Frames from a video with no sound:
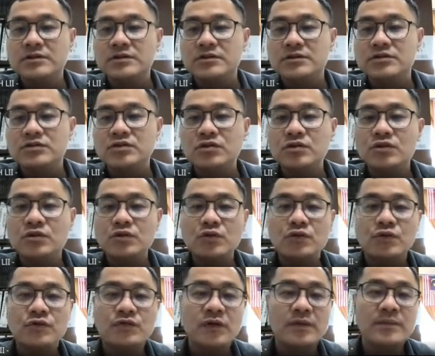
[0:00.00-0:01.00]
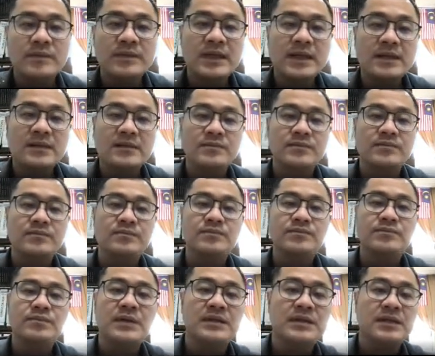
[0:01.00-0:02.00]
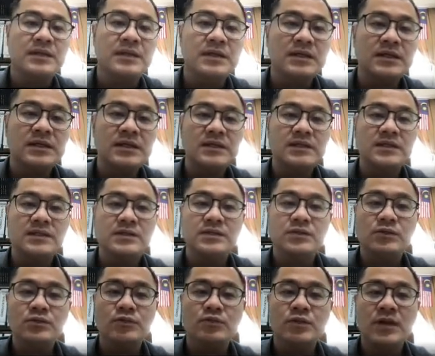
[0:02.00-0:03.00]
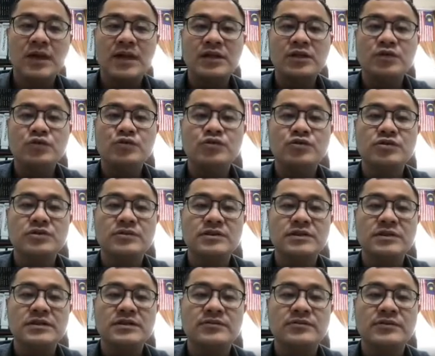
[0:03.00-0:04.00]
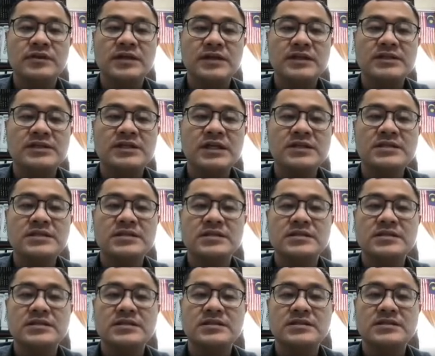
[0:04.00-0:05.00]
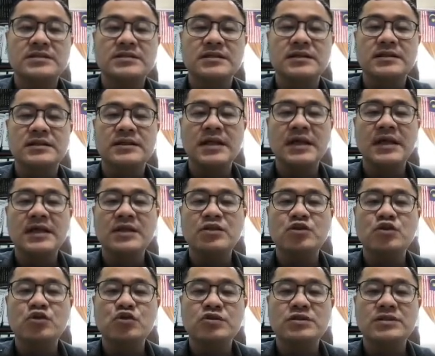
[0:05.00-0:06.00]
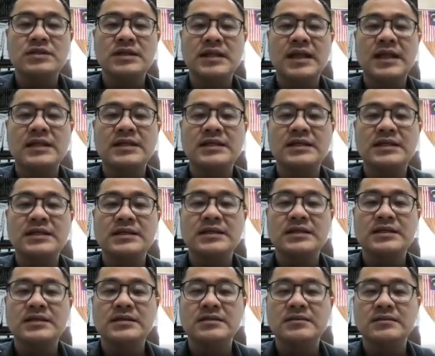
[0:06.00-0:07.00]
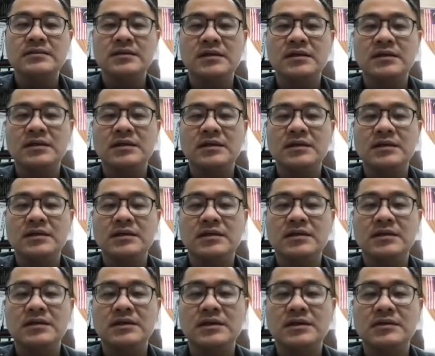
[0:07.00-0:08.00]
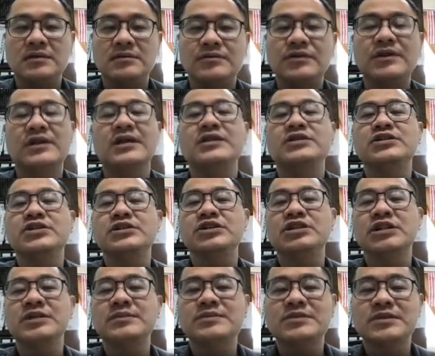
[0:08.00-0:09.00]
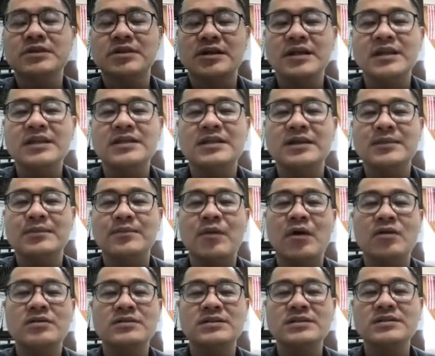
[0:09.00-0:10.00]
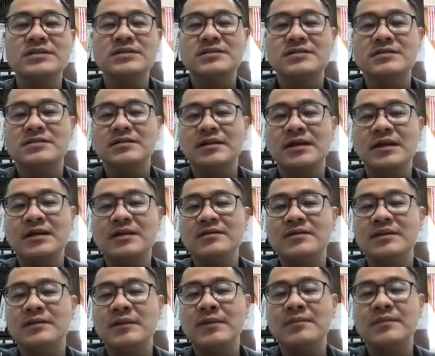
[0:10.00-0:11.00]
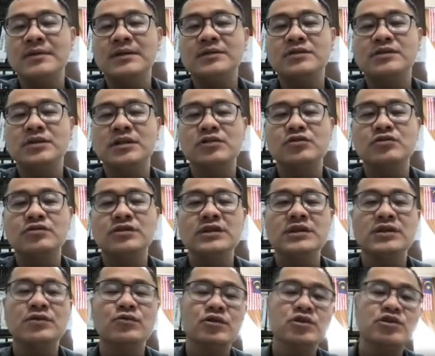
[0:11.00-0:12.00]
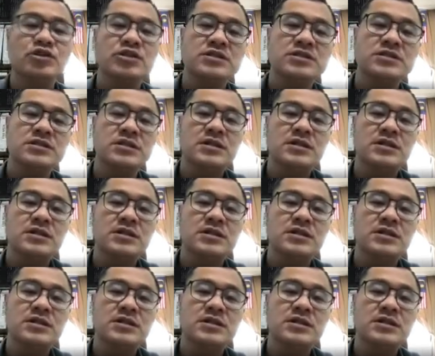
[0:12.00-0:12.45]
so from that particular values, we adjust again, use another relationships. Okay, the boxes. Okay, remember the three equations,